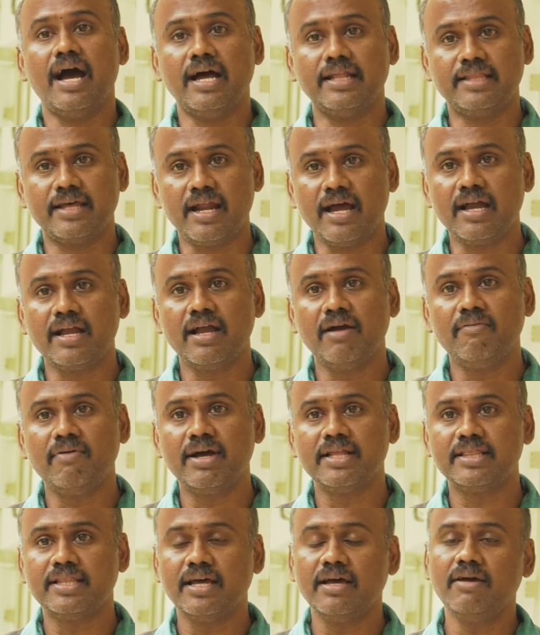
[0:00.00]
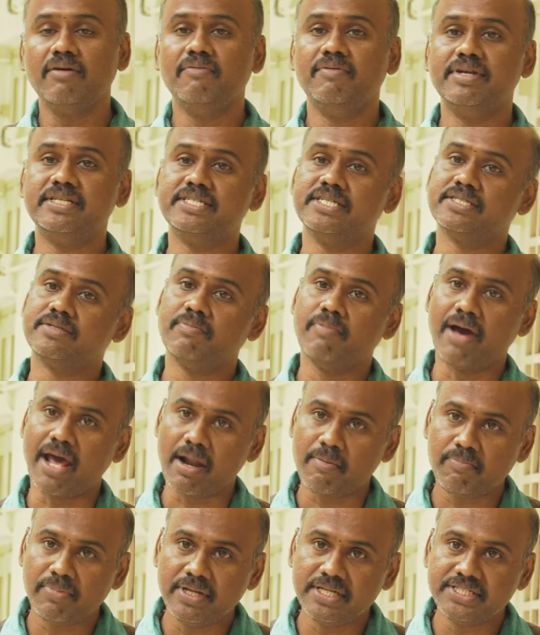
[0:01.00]
Vata, which is
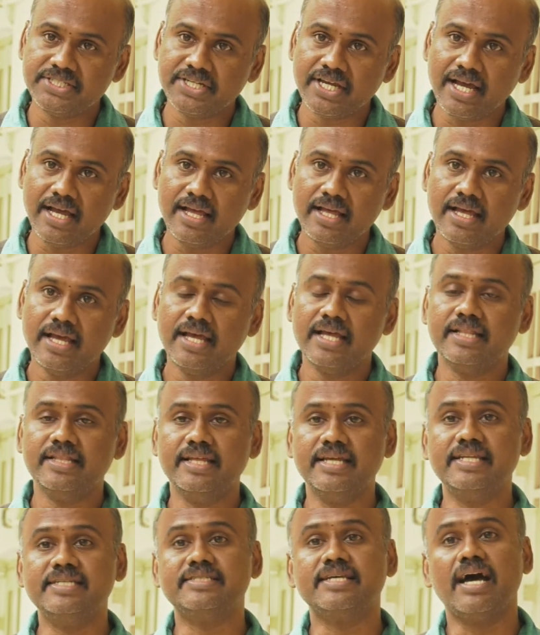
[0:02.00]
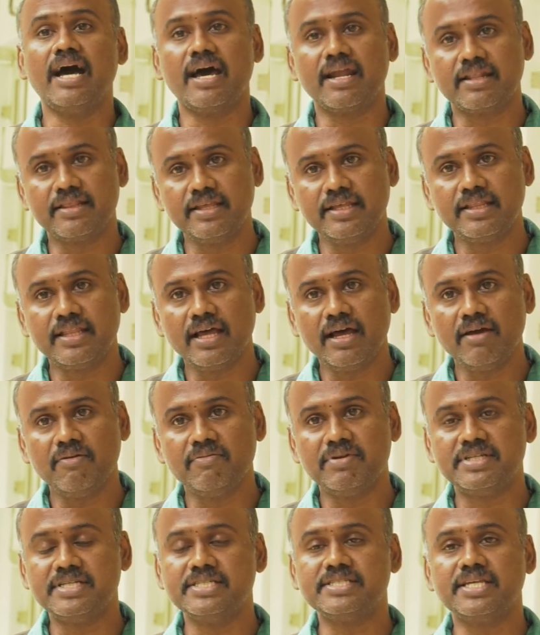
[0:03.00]
paraplegia, there is Ardita,
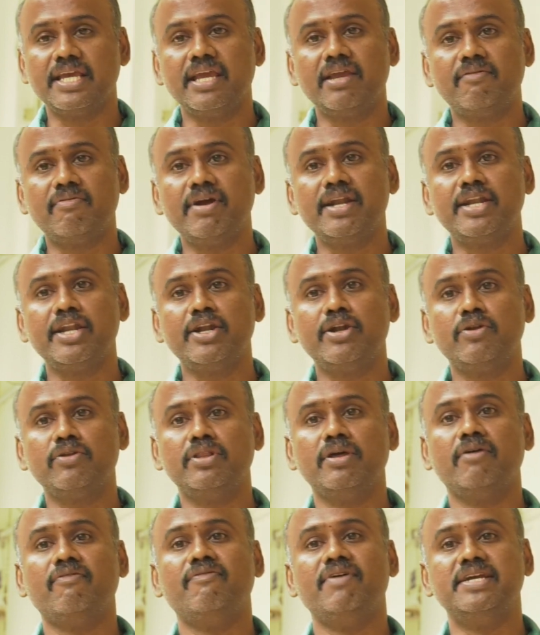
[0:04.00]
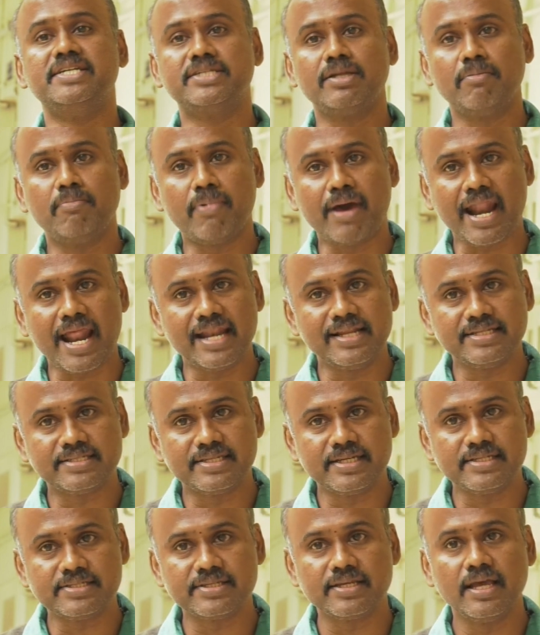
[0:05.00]
which is equated to the facial
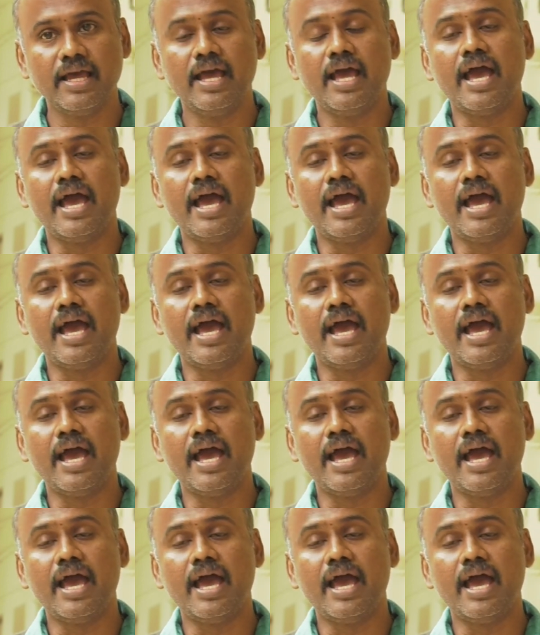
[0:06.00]
paralysis,